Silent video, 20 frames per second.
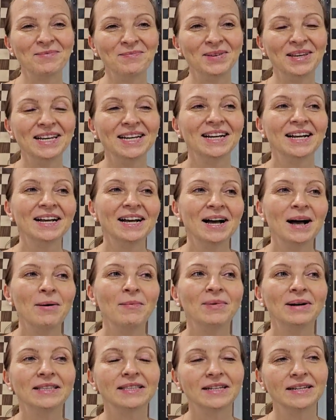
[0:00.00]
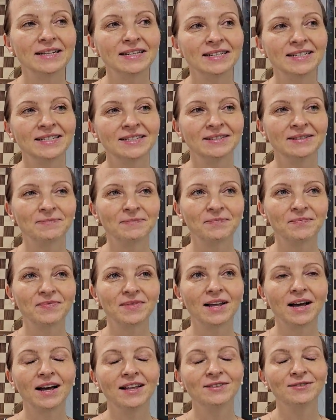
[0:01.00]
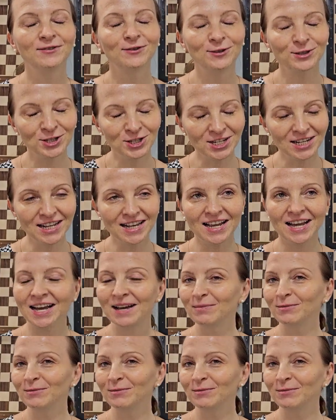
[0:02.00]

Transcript: maybe. But uh, unfortunately,